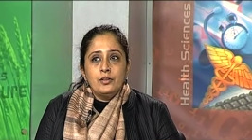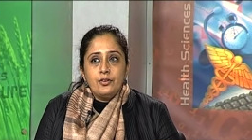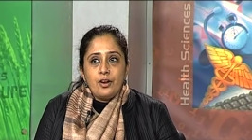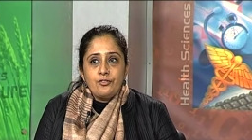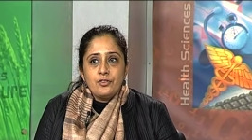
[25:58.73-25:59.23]

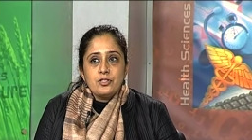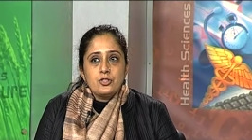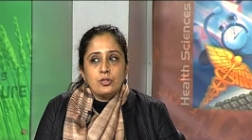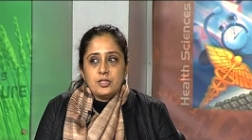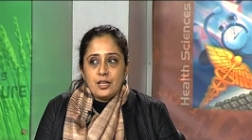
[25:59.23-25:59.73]
the
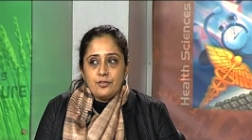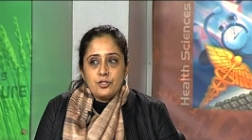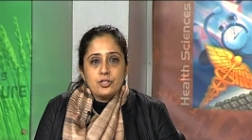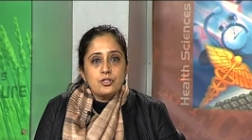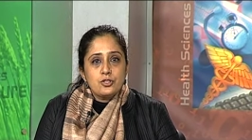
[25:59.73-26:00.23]
reference to the
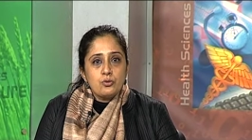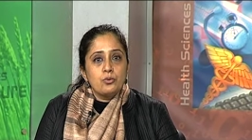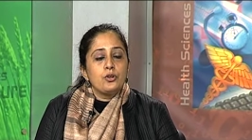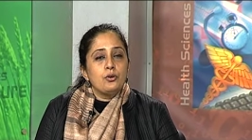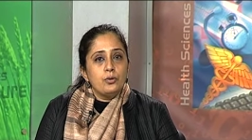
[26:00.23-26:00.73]
television
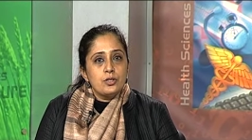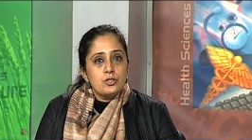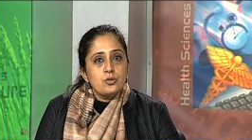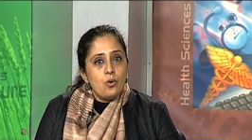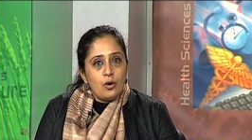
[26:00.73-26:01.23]
studio
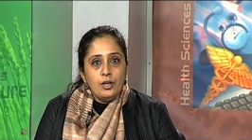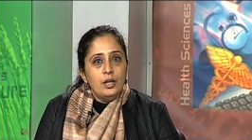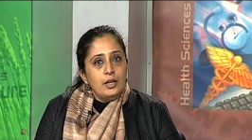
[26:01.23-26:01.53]
and so on,